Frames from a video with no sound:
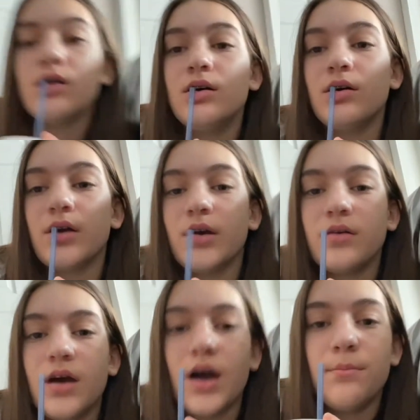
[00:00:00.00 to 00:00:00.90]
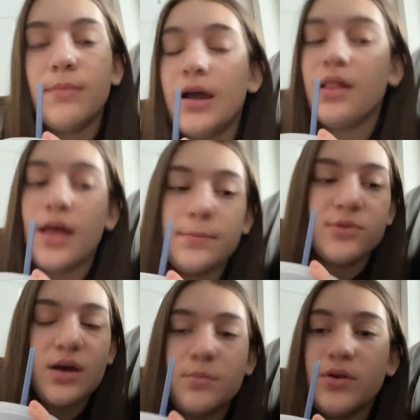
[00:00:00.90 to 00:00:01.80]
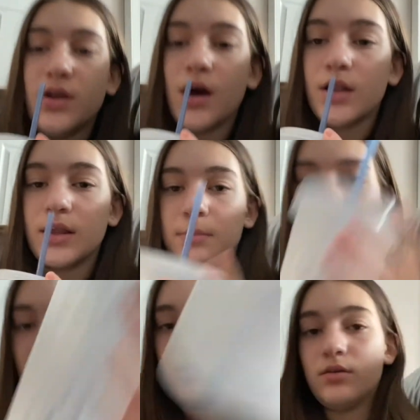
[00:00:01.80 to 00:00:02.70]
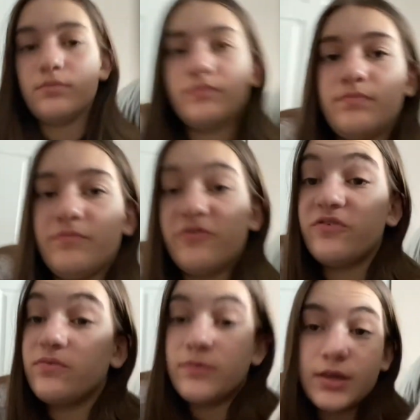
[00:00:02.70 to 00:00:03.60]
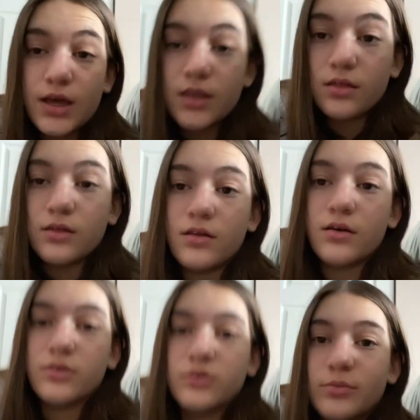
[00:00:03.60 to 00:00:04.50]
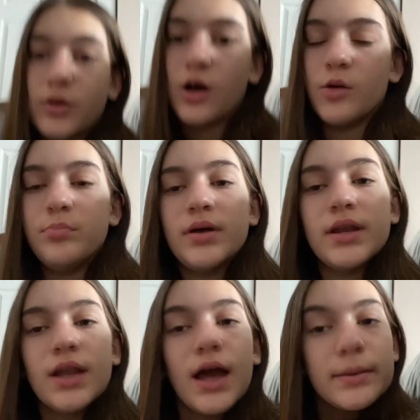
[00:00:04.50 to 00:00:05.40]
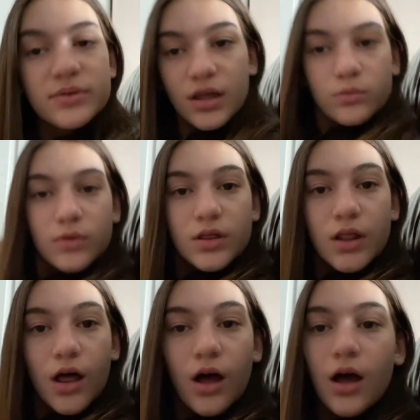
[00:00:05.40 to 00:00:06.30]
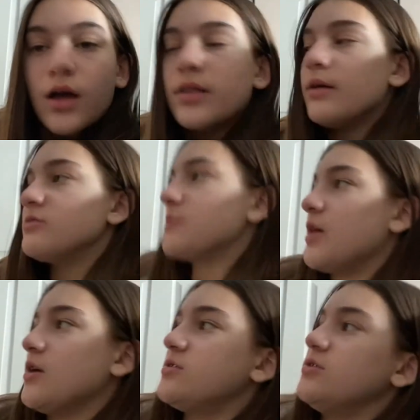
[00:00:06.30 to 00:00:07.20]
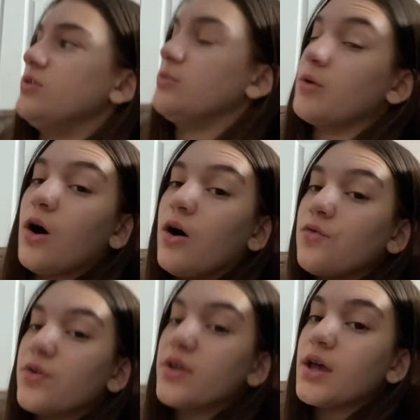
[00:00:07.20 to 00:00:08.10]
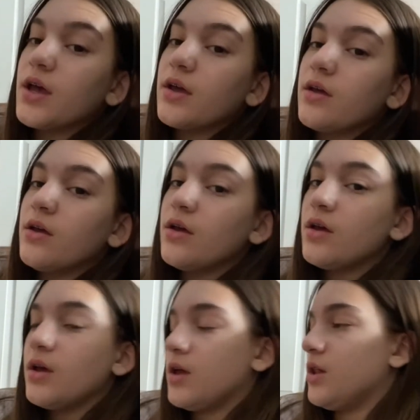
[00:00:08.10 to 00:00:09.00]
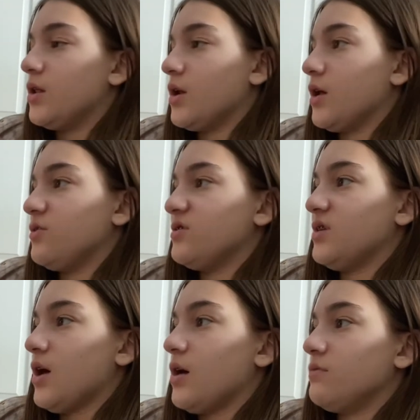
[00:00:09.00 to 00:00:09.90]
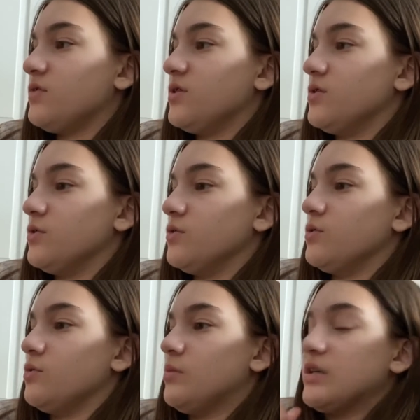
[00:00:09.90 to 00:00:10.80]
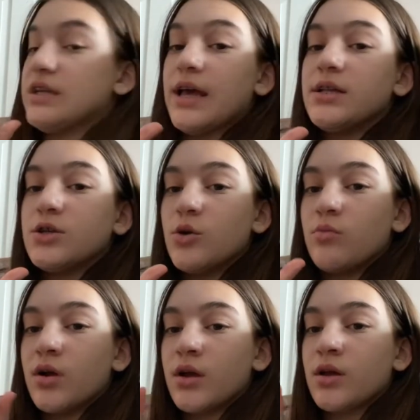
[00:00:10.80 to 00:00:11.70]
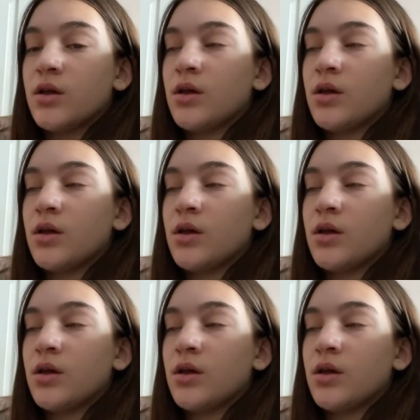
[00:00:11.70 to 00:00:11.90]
Okay, my laptop would not let me get the Zoom call, but I'm done with law. That was my last Zoom call for the day, and then I just have to do my science homework,